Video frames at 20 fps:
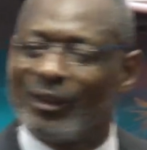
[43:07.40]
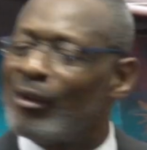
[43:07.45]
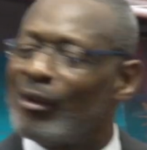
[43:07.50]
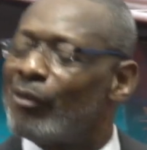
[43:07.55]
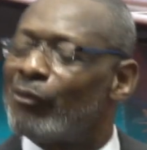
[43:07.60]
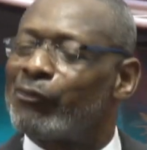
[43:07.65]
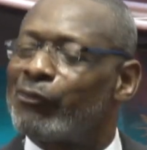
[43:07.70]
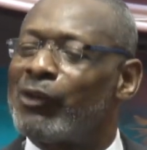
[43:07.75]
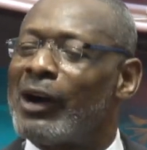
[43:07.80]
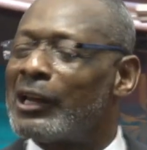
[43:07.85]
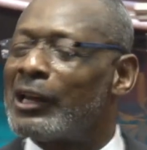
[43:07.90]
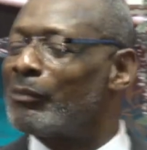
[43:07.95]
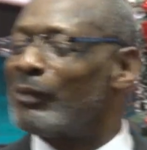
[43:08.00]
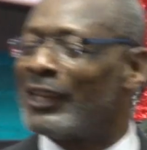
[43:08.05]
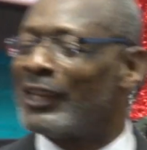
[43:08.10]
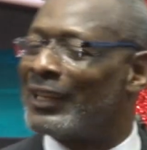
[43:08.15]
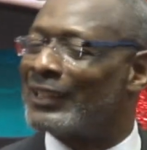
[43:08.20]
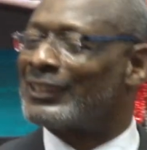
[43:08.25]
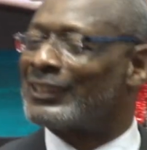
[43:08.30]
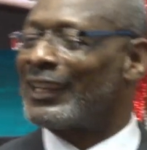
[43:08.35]
find me
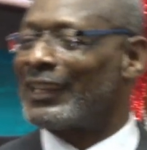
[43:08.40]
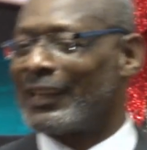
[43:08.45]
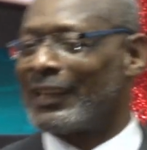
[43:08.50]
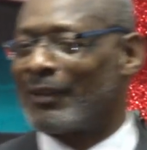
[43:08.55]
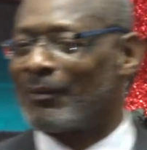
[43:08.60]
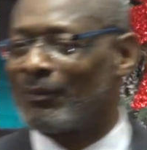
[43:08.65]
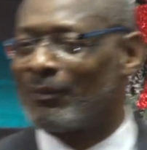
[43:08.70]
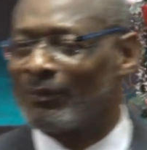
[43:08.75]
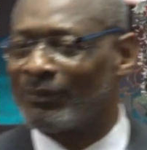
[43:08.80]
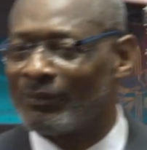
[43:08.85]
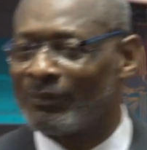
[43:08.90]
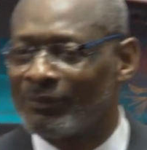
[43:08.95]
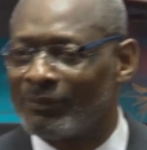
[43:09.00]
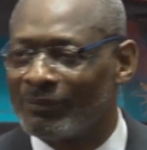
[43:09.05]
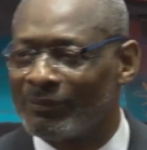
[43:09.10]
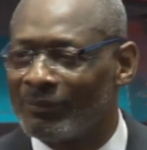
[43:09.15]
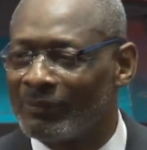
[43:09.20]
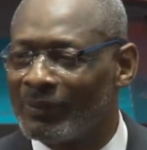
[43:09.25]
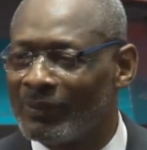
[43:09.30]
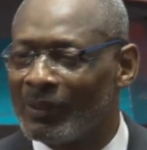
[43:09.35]
as I am,
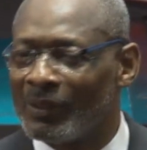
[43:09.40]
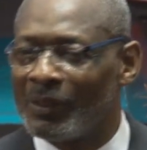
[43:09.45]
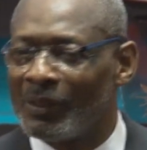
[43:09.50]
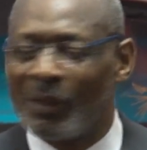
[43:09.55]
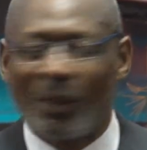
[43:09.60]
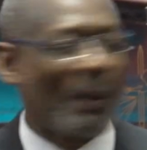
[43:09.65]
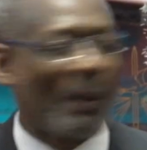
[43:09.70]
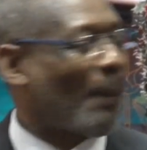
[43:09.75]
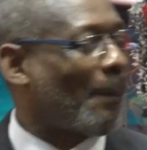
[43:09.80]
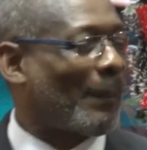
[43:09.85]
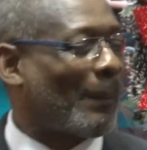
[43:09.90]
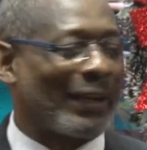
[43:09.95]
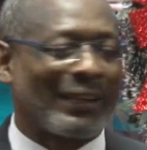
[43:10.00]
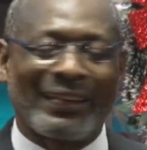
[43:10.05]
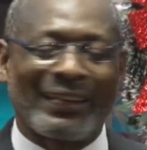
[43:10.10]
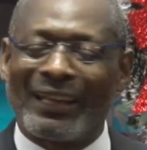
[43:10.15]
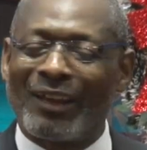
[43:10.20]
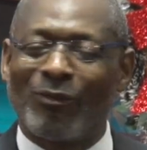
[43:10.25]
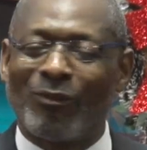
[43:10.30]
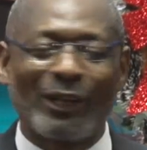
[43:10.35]
but
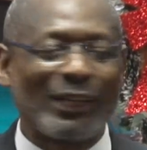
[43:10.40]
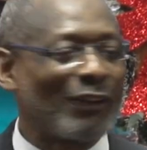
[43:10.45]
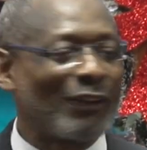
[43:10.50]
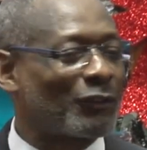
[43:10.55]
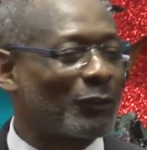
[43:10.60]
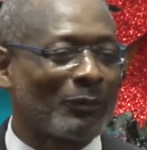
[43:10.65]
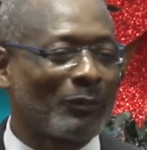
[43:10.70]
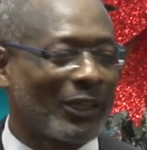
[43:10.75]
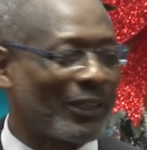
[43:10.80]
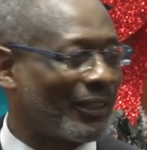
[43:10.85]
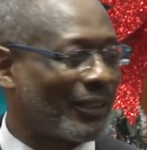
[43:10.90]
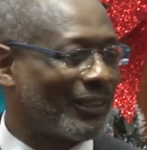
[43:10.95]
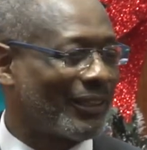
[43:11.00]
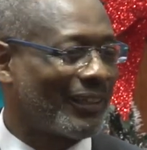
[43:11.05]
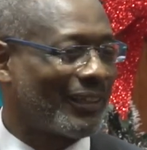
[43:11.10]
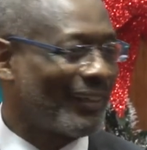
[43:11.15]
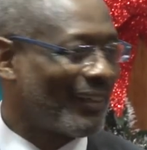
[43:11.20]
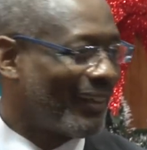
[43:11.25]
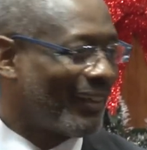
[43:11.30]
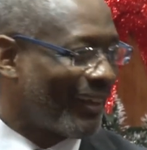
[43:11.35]
never leaves me
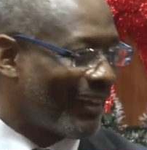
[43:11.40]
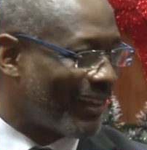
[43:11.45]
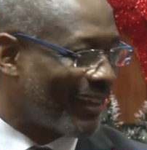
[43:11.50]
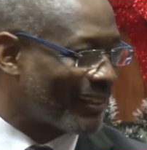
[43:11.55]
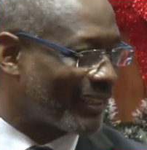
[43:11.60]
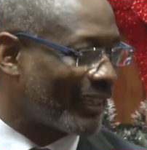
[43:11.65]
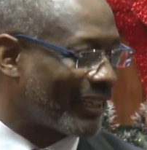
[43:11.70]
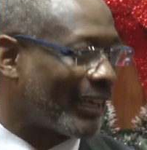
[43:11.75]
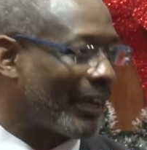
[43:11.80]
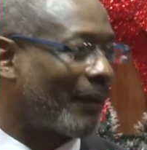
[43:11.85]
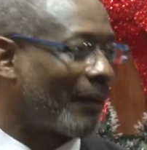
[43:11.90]
as I am.